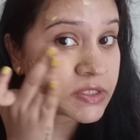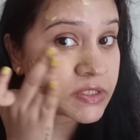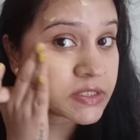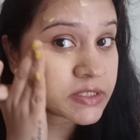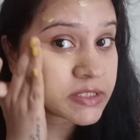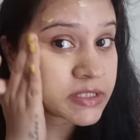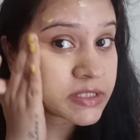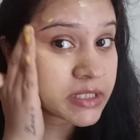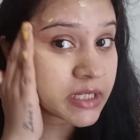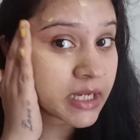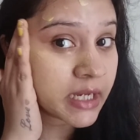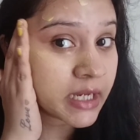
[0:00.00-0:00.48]

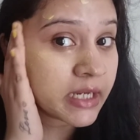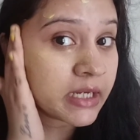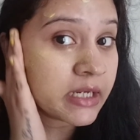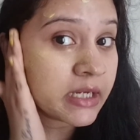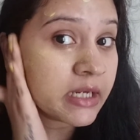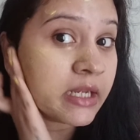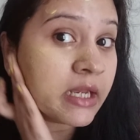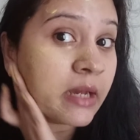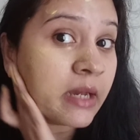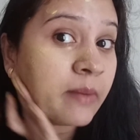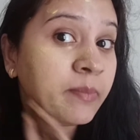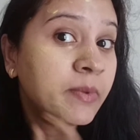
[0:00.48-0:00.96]

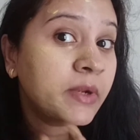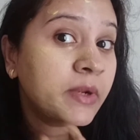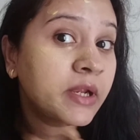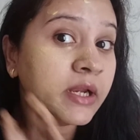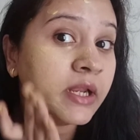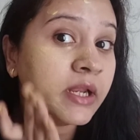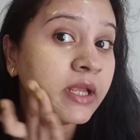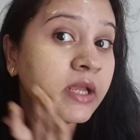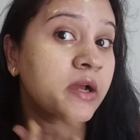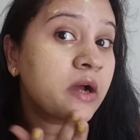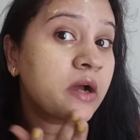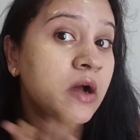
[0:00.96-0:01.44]
slightly apply
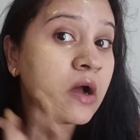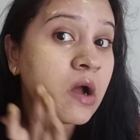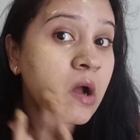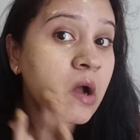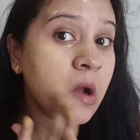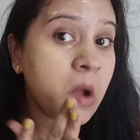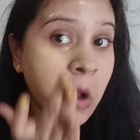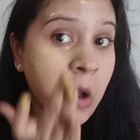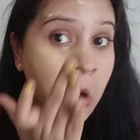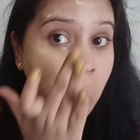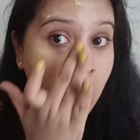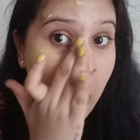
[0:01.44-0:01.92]
like
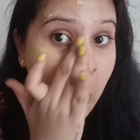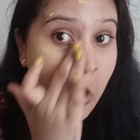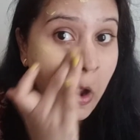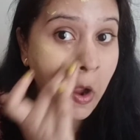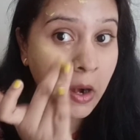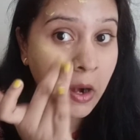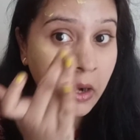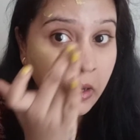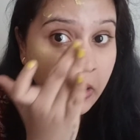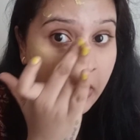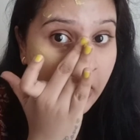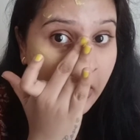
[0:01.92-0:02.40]

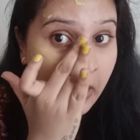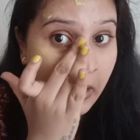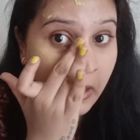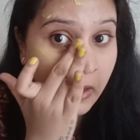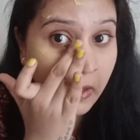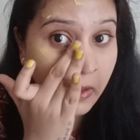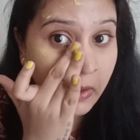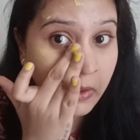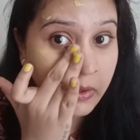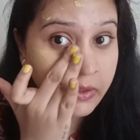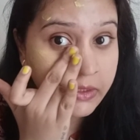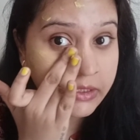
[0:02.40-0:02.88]

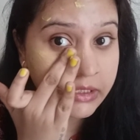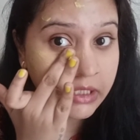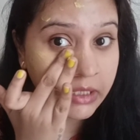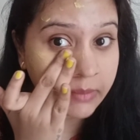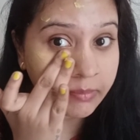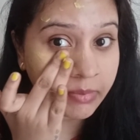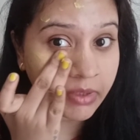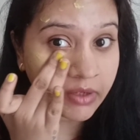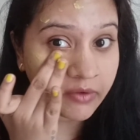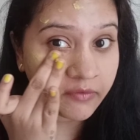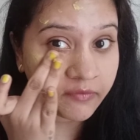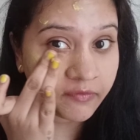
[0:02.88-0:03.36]
a
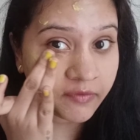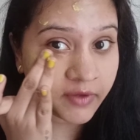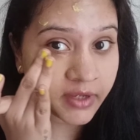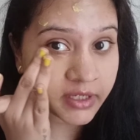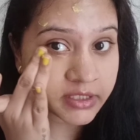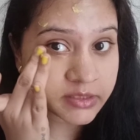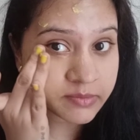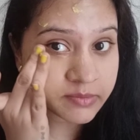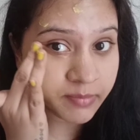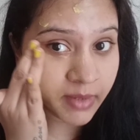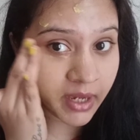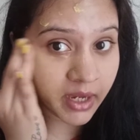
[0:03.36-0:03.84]
sleeping
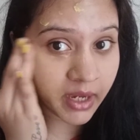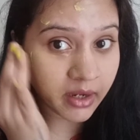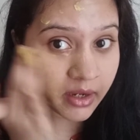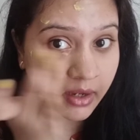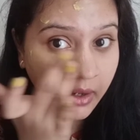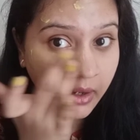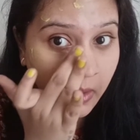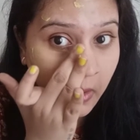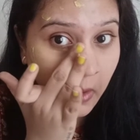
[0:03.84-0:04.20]
face pack.